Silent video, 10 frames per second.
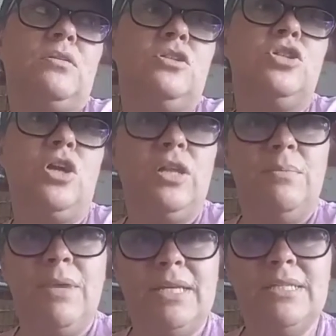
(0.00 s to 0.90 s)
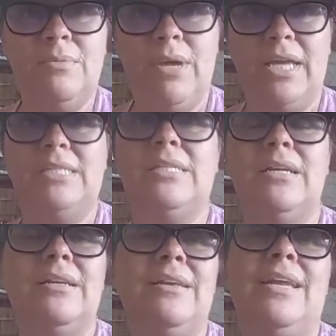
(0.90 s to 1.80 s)
Charlotte Mason based
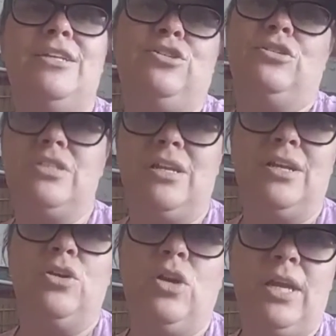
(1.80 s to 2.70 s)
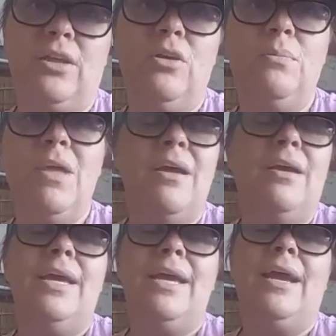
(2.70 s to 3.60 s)
nature study curriculum.
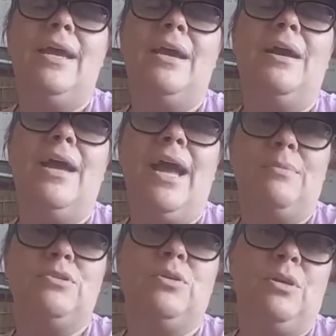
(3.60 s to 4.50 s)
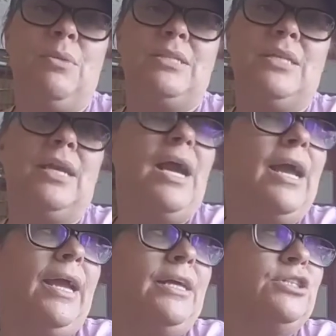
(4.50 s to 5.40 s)
Absolutely amazing.
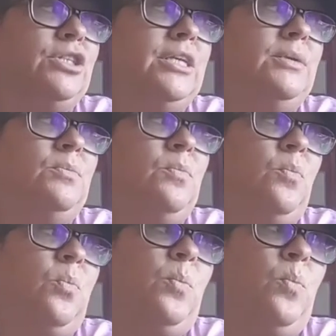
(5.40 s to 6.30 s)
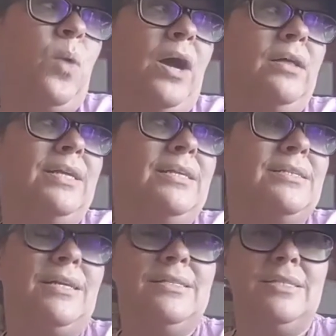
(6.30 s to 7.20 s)
I actually, while it
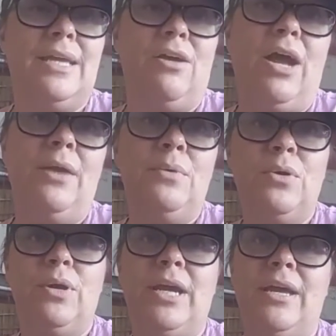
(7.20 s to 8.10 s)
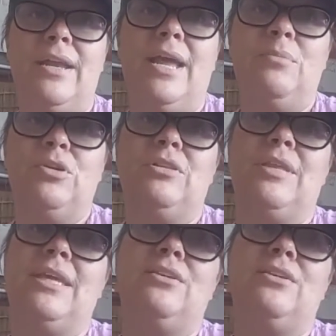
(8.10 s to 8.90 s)
is on sale, I will go ahead and put a link